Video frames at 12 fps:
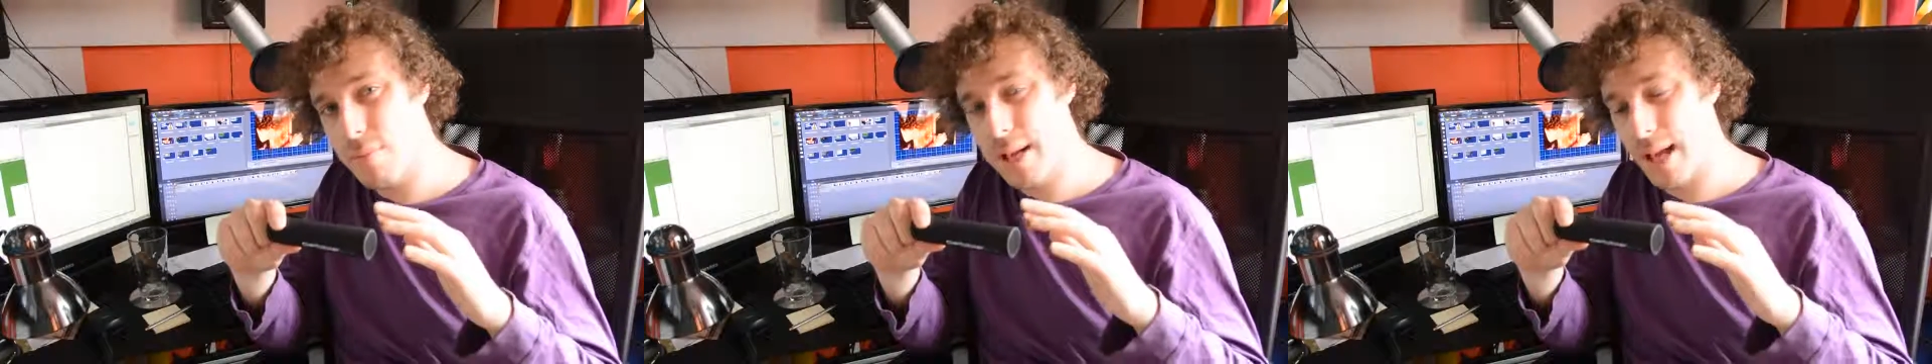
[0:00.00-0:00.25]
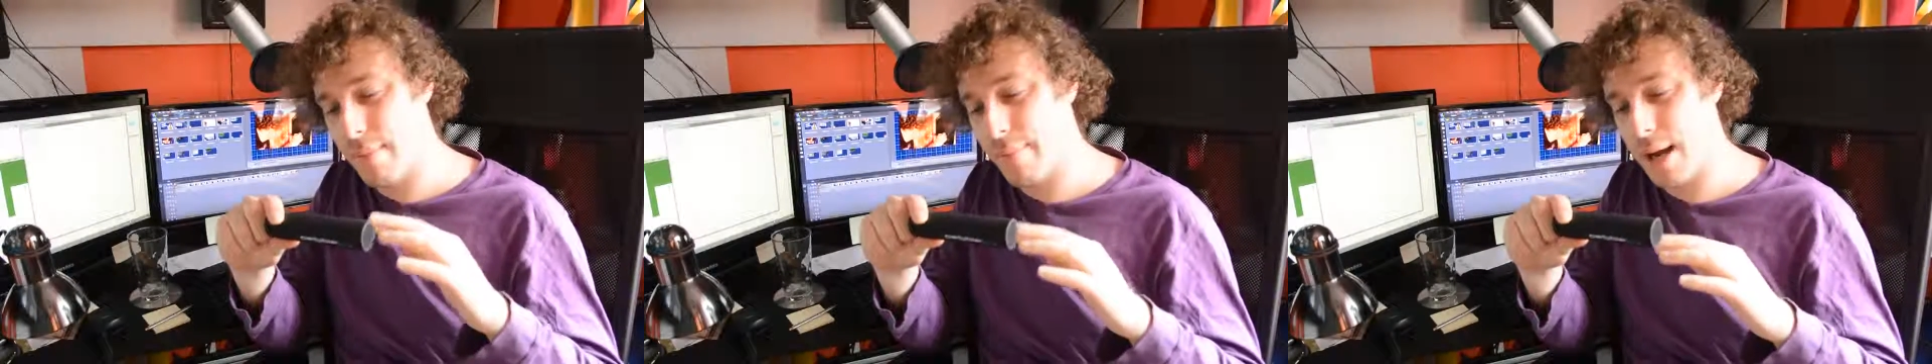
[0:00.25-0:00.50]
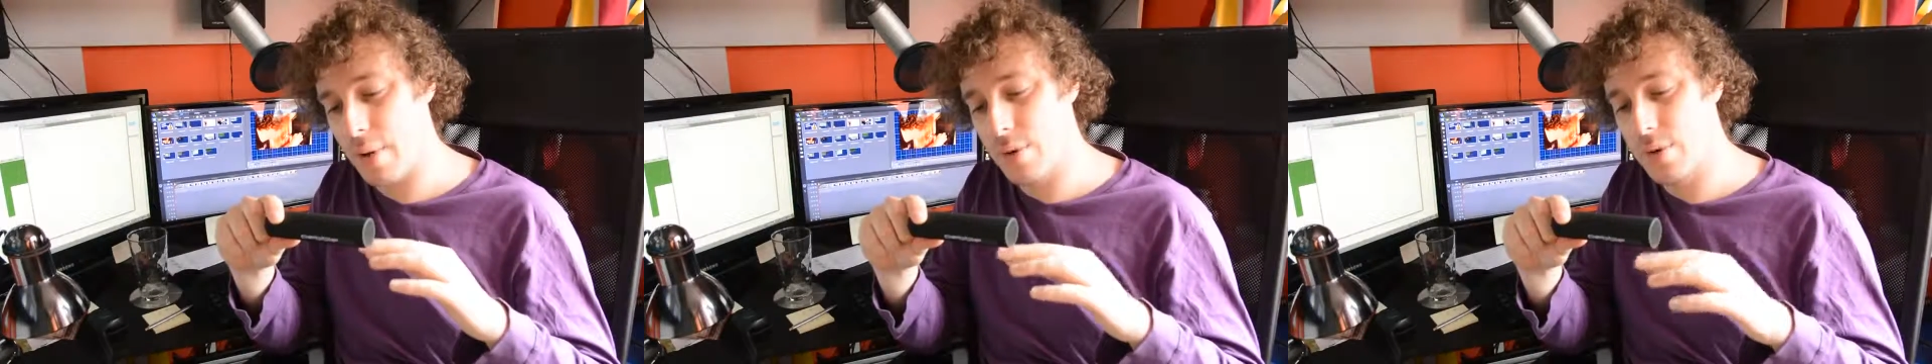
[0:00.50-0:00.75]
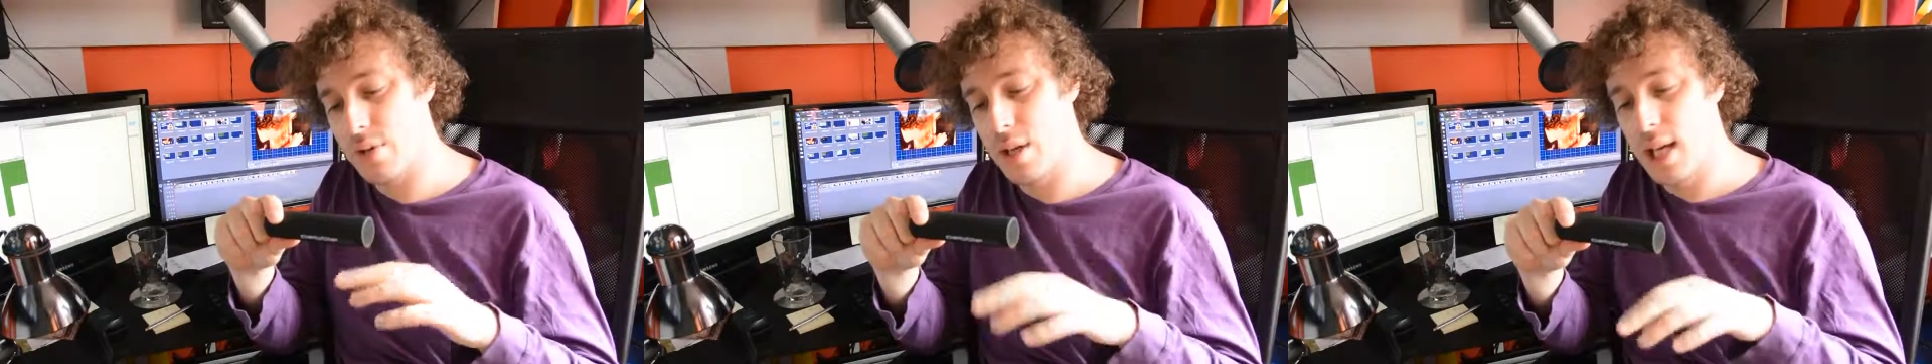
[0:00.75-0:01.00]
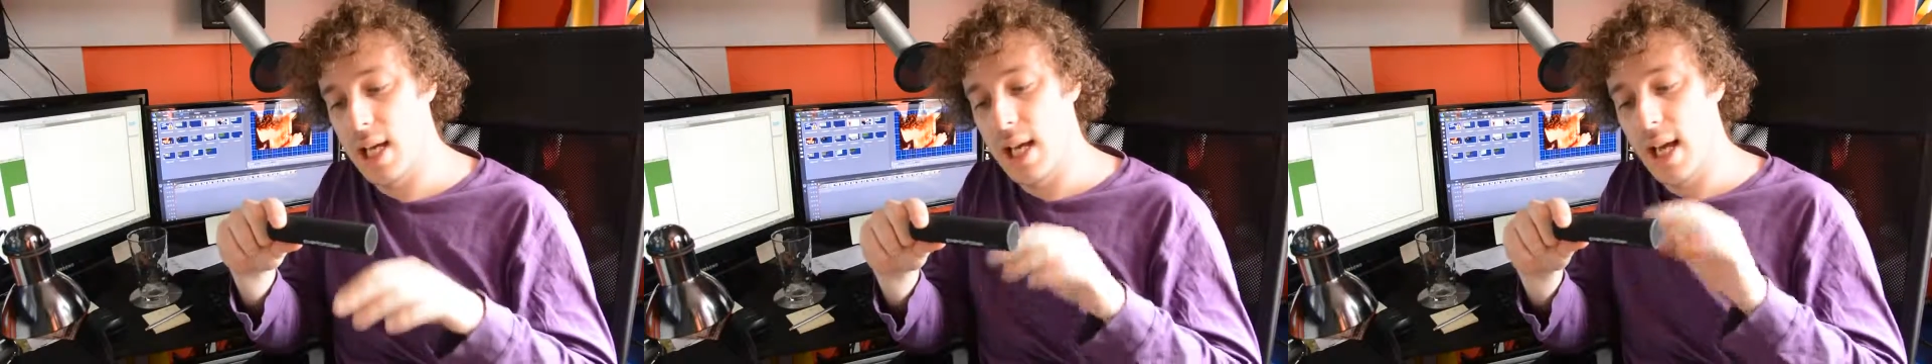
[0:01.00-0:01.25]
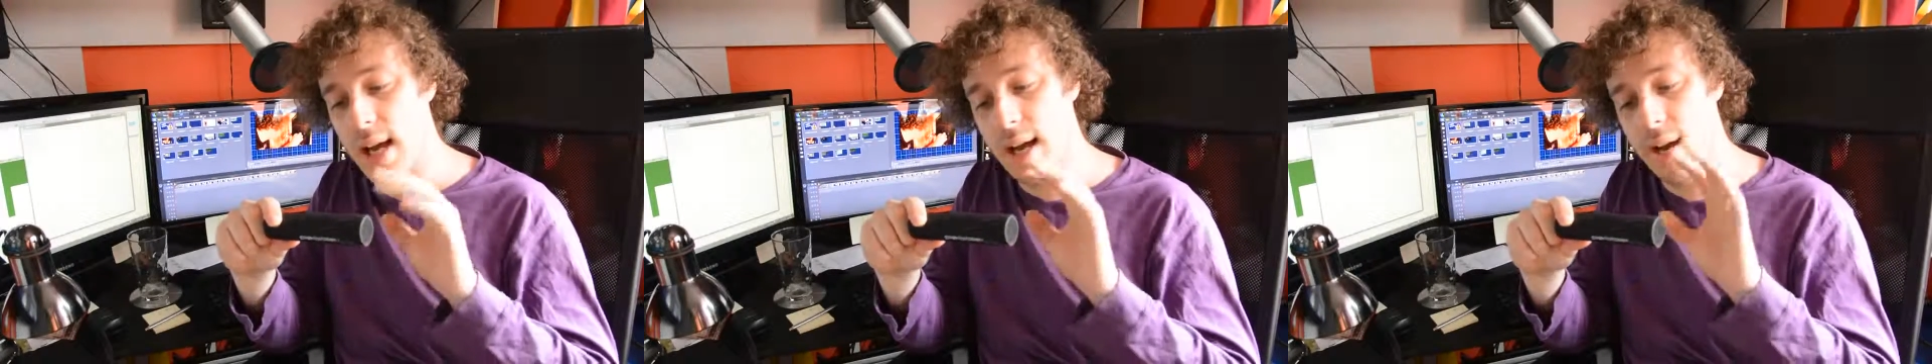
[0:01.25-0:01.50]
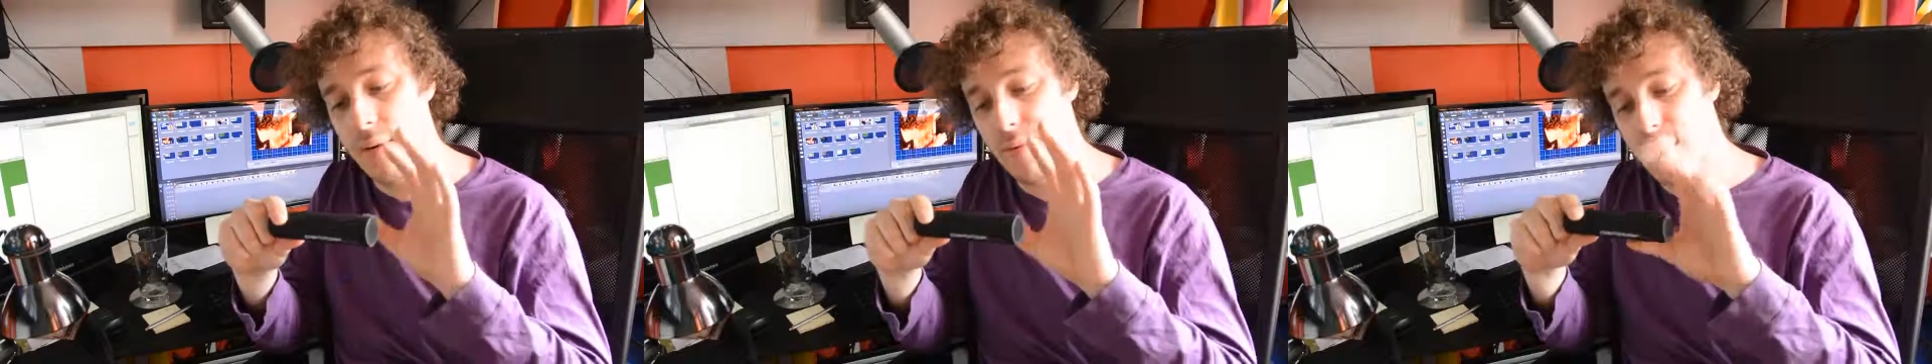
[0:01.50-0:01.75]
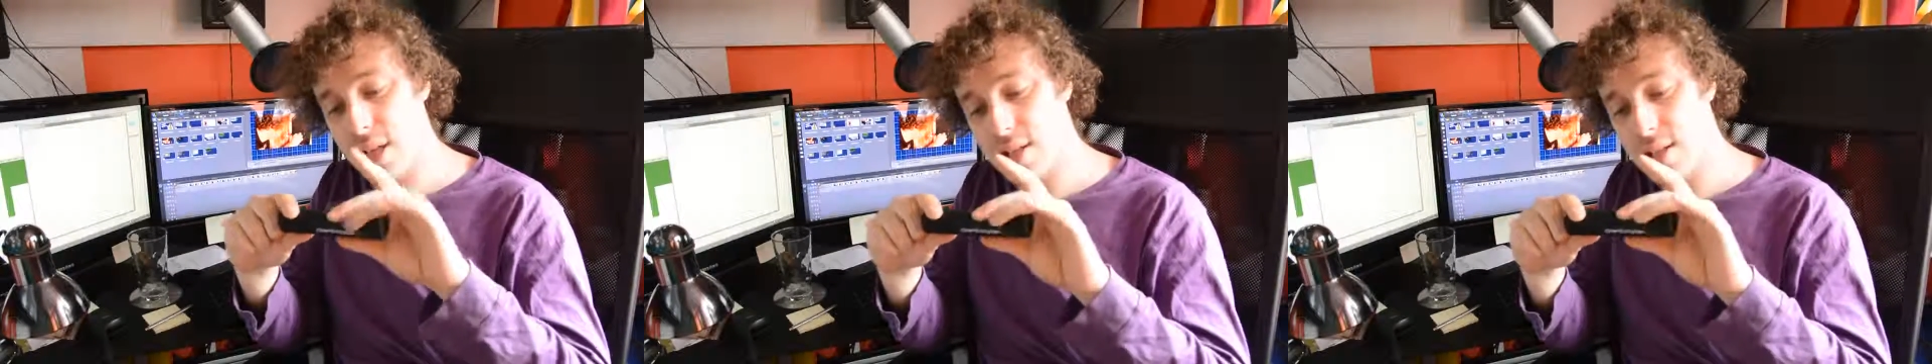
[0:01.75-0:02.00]
milliamp hours.
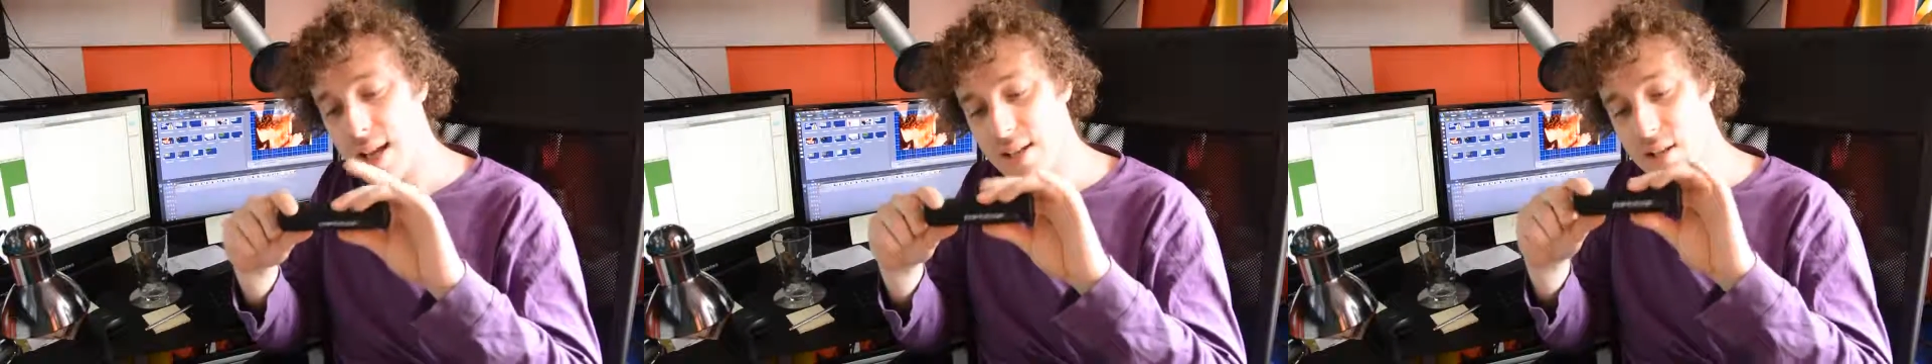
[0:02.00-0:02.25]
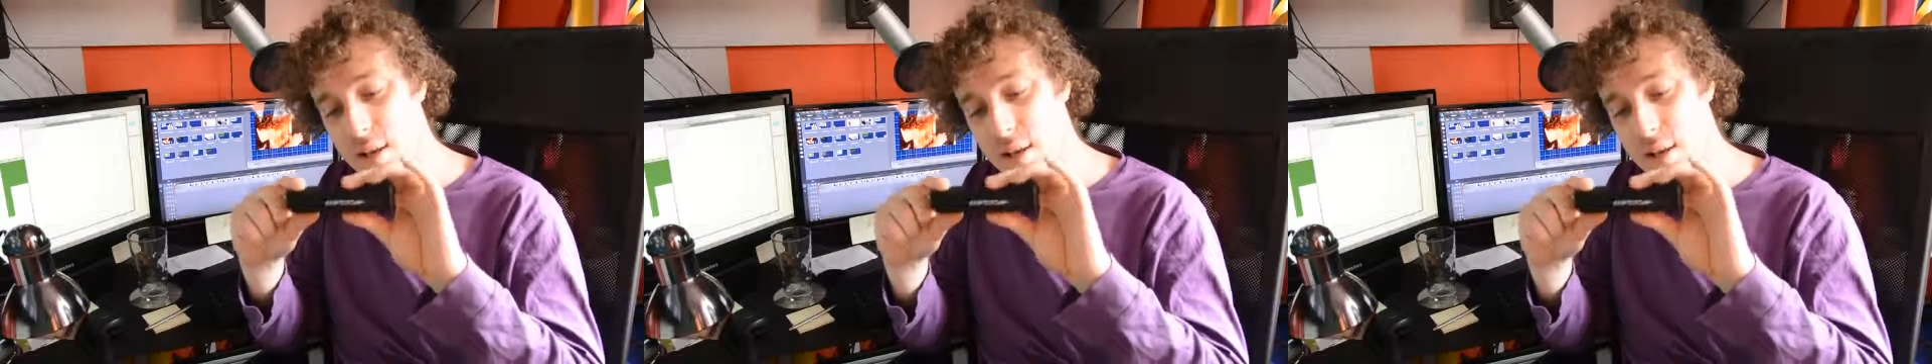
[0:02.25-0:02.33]
This has a